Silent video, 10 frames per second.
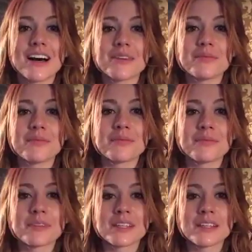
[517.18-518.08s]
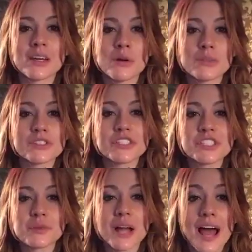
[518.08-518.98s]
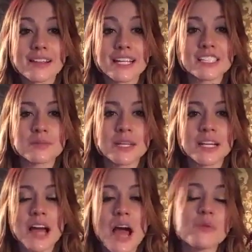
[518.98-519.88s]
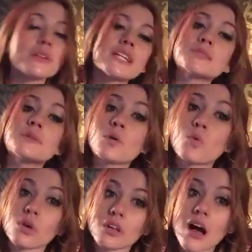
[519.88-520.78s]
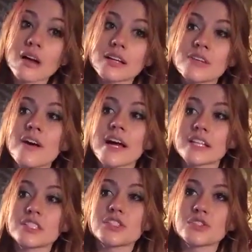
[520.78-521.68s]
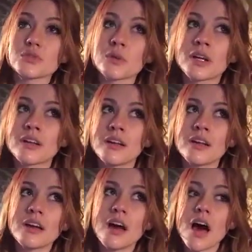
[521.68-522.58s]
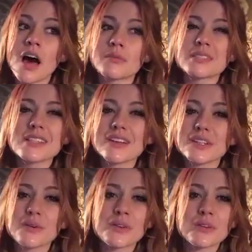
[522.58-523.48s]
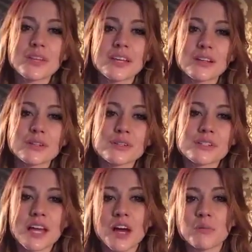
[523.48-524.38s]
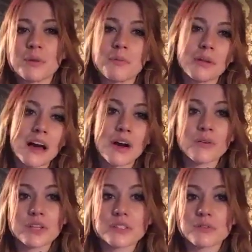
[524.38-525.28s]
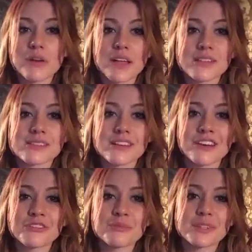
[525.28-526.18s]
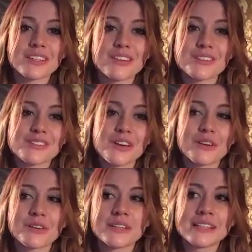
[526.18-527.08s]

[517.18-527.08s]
folks. Which creature would I like to be? I would like to be a warlock, if I had to choose one. Because they're, you know, they're the healers, they help people out, they do all that stuff, but then also,